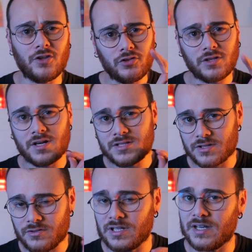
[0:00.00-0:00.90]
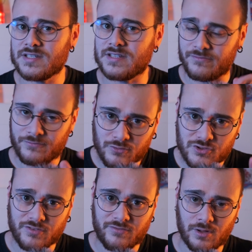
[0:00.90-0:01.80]
not as good as the
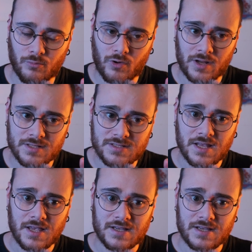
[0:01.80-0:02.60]
Fujifilm ones,